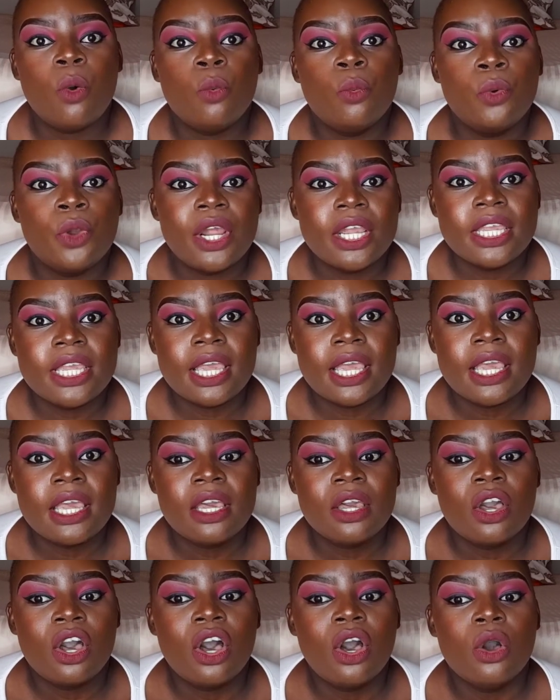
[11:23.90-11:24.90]

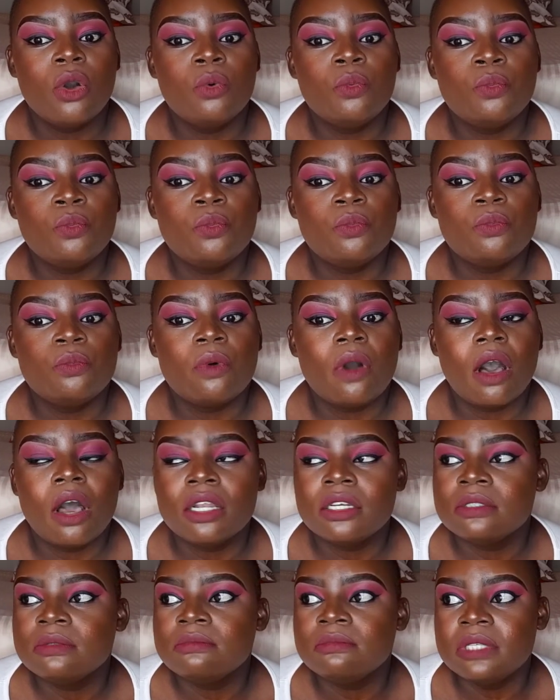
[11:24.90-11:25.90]
working
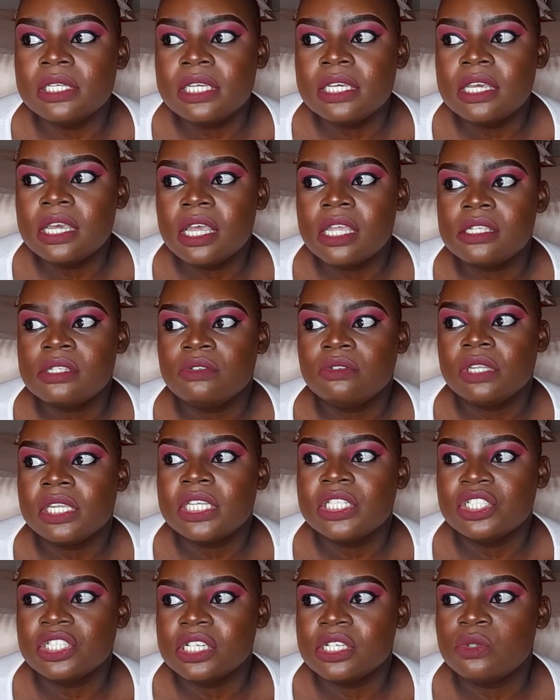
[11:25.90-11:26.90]
on me is
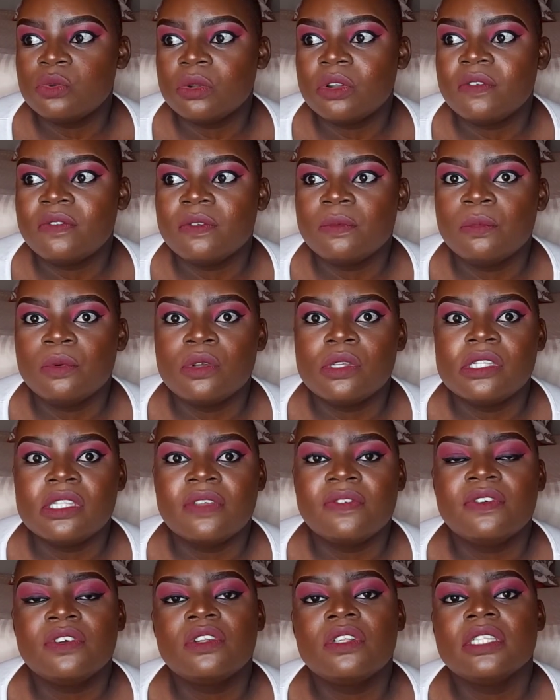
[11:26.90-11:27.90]
really just one of the most
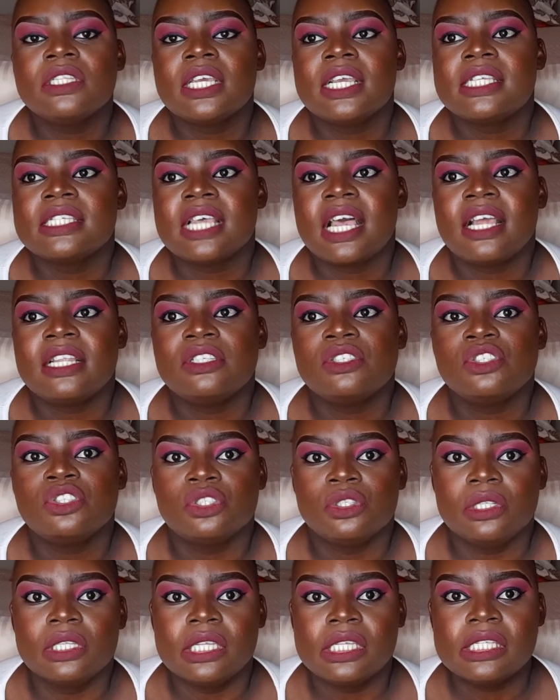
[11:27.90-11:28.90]
difficult things I had to
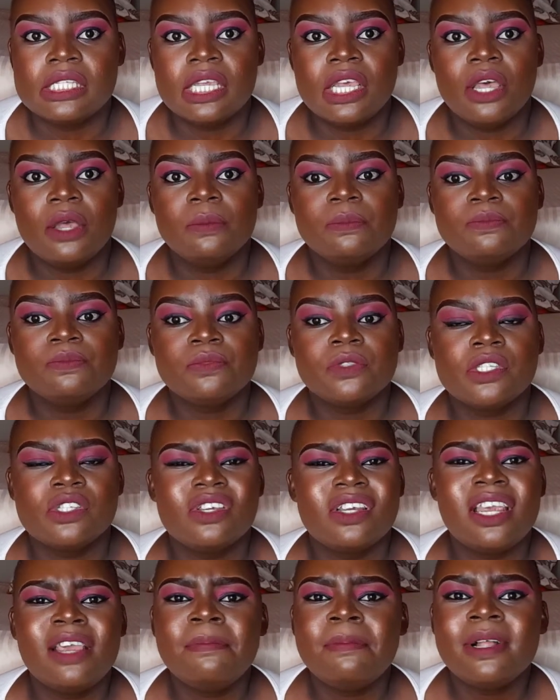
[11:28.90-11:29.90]
do this year.
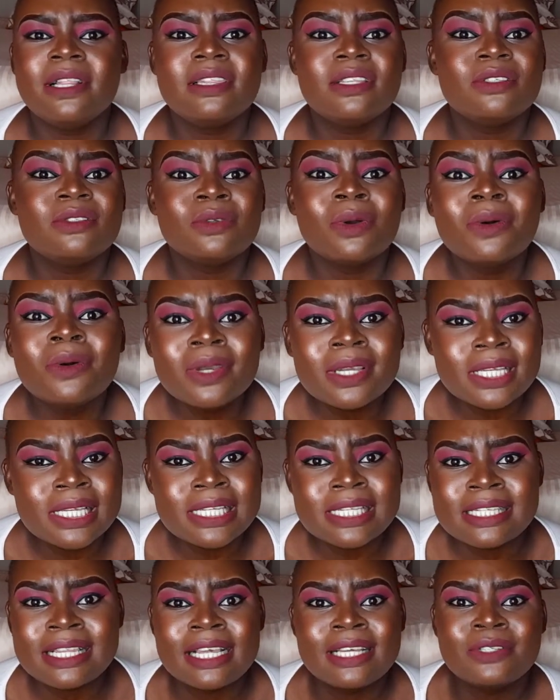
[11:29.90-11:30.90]
Sorry about the
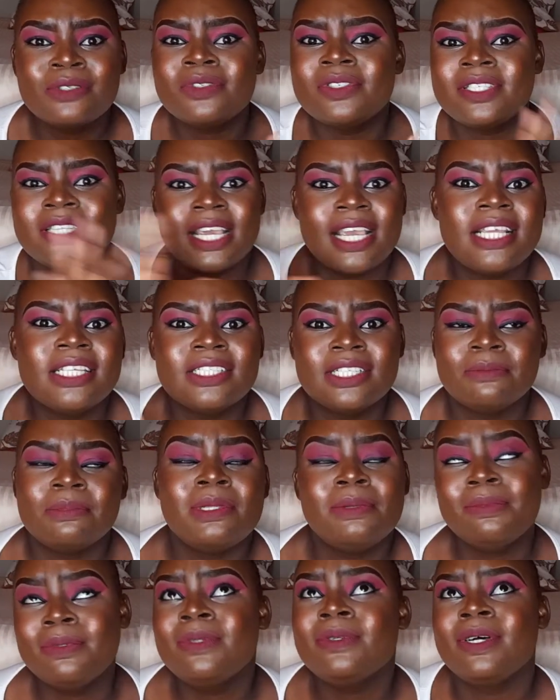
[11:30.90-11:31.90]
noise. Like today,
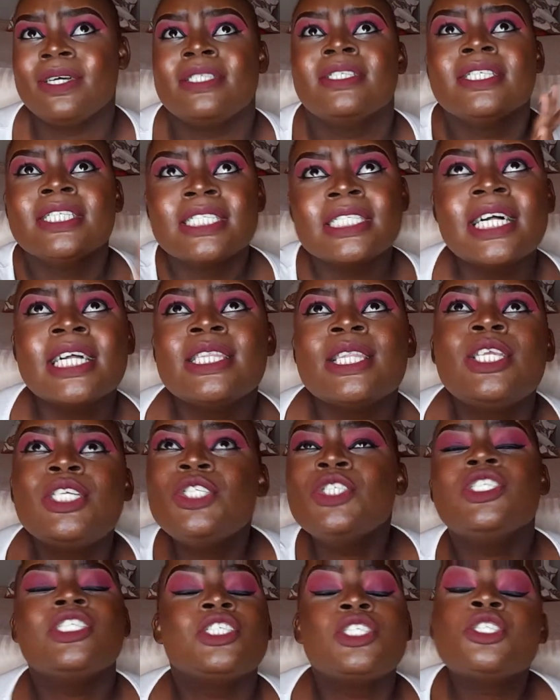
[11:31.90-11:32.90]
people
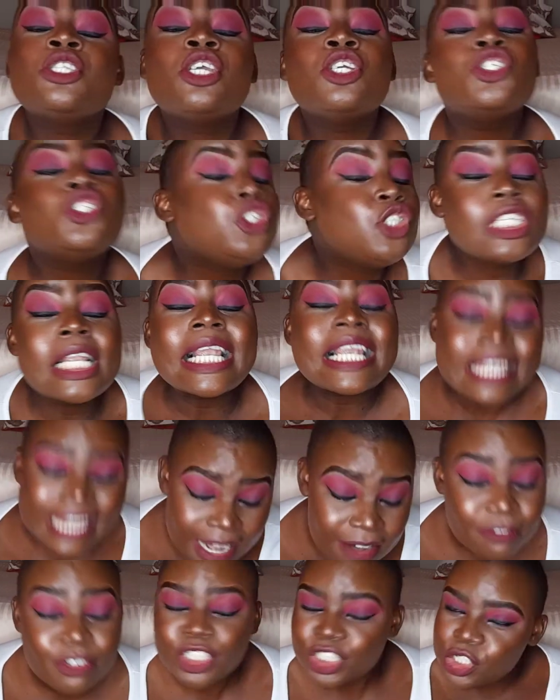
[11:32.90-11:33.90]
they
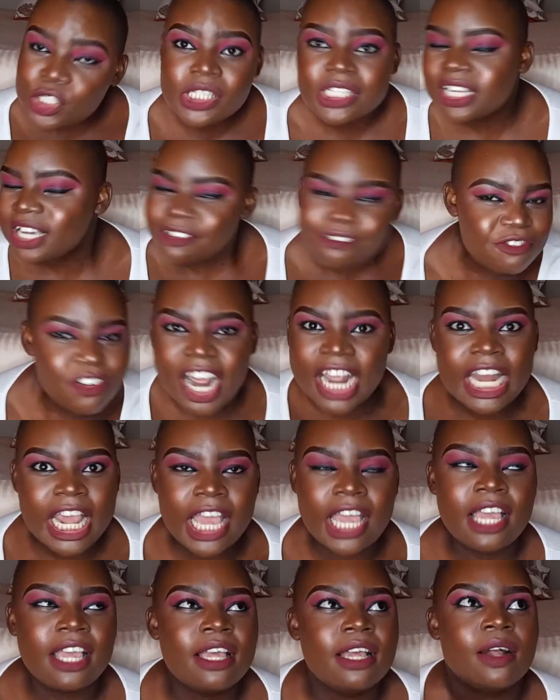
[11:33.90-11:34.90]
love choosing a
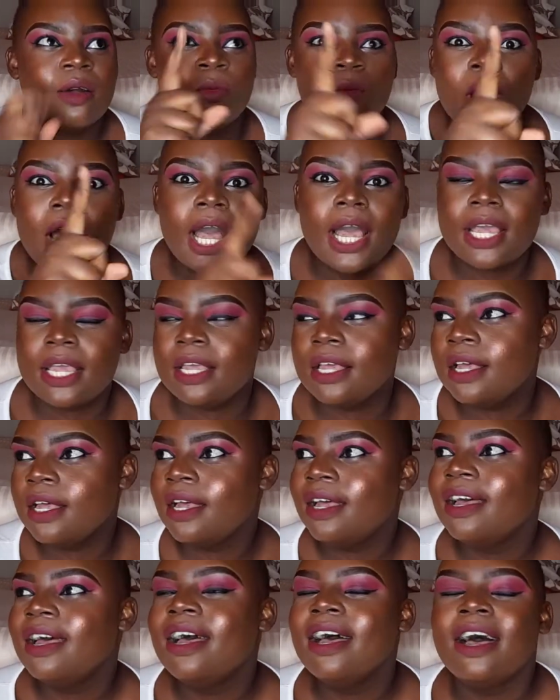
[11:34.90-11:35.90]
Friday. Why?
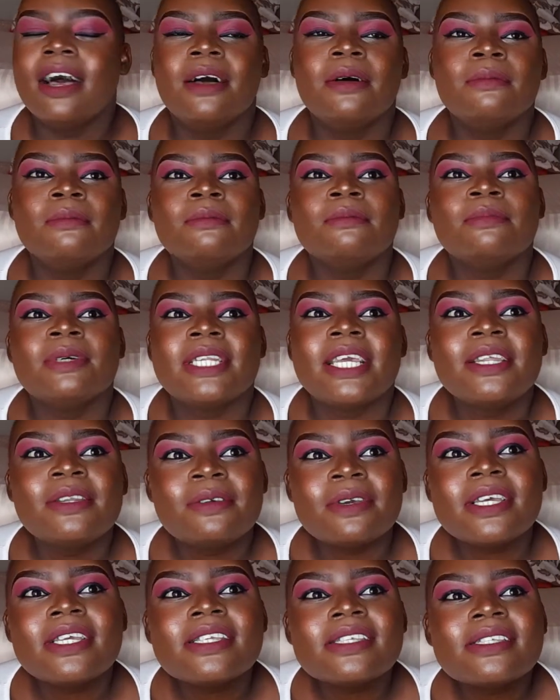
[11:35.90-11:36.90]
But
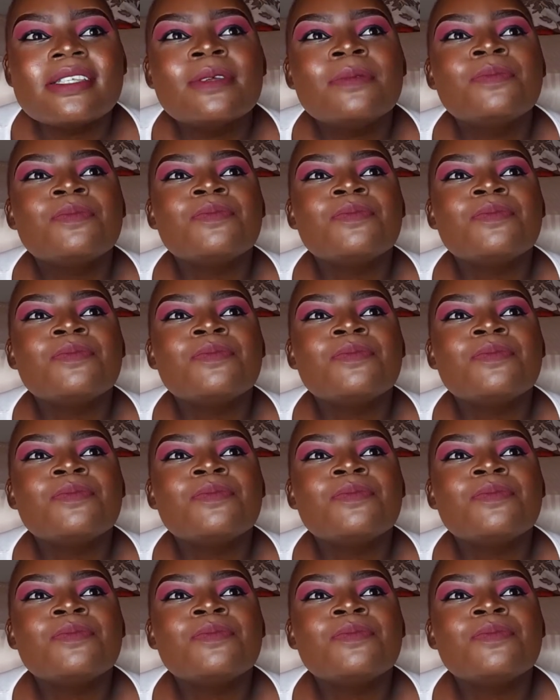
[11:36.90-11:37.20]
anyways,